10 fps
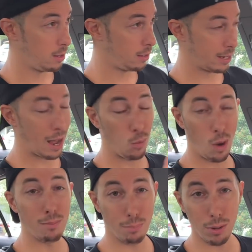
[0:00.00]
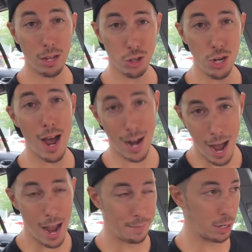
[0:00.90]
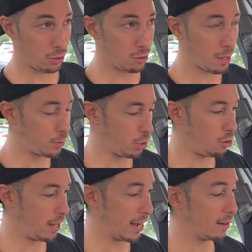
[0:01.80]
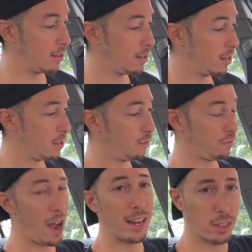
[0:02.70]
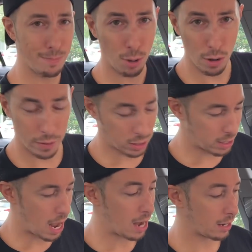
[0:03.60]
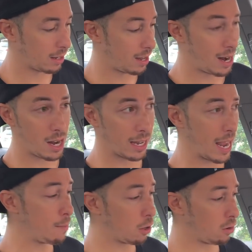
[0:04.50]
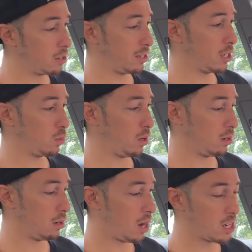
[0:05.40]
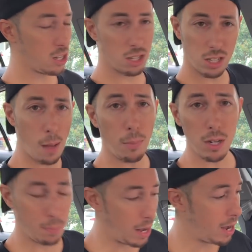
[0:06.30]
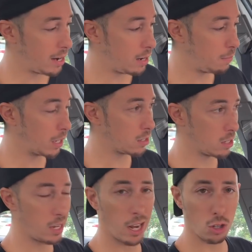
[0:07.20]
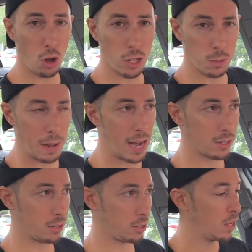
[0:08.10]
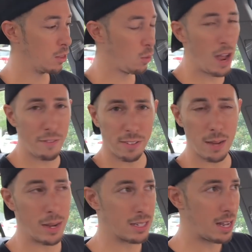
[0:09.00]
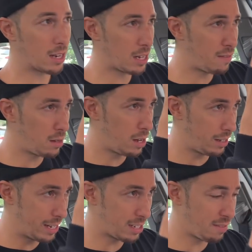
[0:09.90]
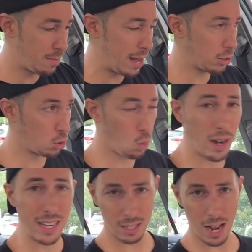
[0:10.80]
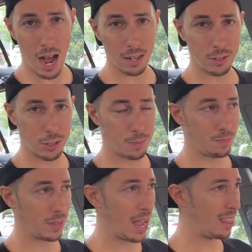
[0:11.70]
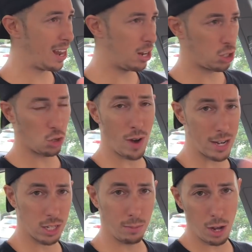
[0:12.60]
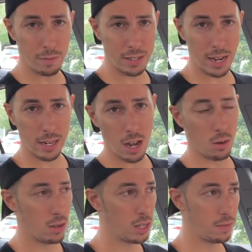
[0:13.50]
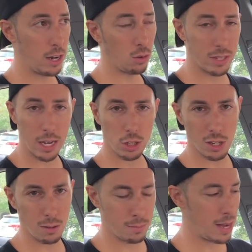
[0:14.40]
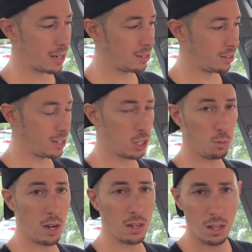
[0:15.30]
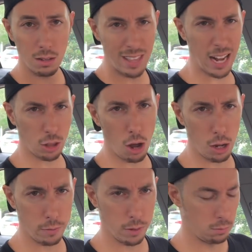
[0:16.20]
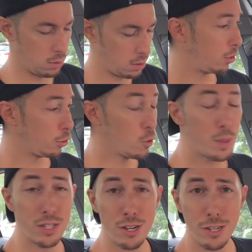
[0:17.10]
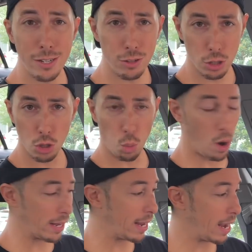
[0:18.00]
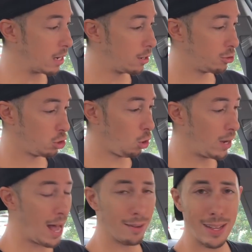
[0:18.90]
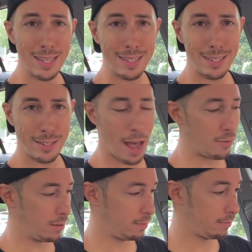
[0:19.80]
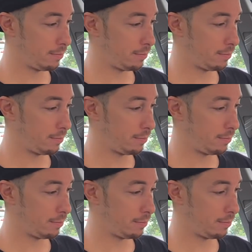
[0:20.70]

I got one bloodshot eye because I was up so late, finding the perfect stock. And I came across this one. I just stumbled upon it because it ticked all these boxes. The way I find my stocks, I'll have a list of about 20 stocks, and then I'll scratch them off as I go if they don't tick certain boxes. This one ticked all of them. New positions, 28. Sold out, 7.